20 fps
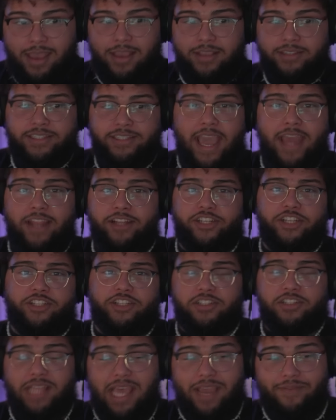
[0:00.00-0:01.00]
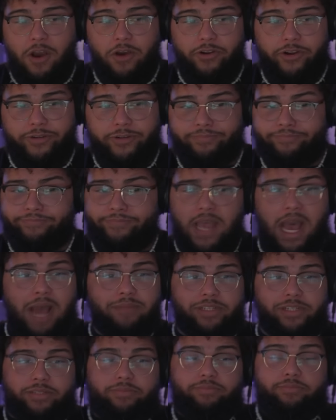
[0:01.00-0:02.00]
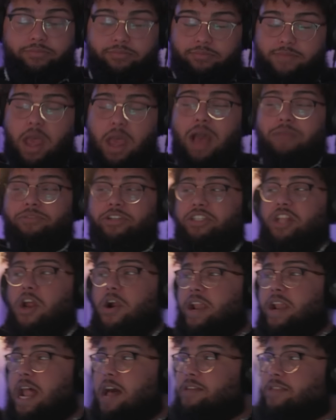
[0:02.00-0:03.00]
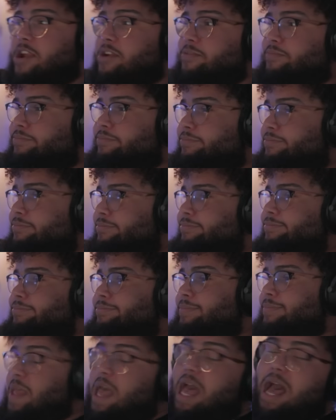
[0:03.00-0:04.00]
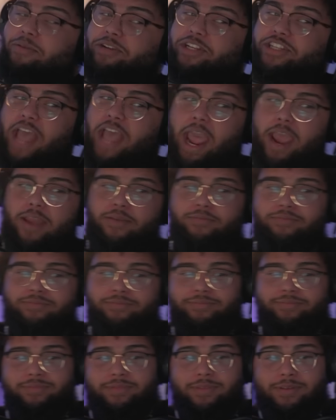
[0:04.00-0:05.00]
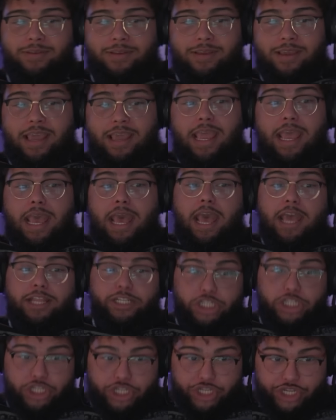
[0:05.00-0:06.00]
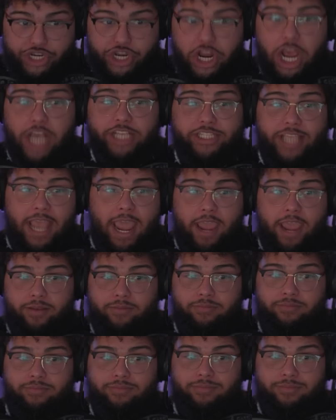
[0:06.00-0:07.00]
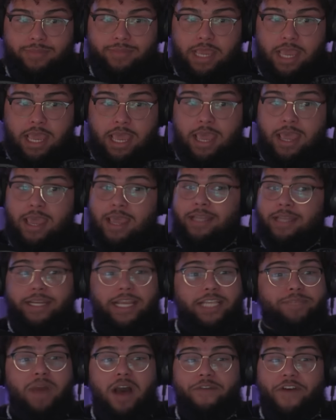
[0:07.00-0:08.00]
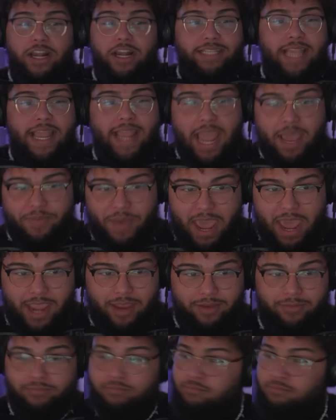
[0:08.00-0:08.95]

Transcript: Santa's just a slave owner. I'm just, I'm just throwing it out there. I'm just saying. Just saying. These motherfuckers ain't getting paid.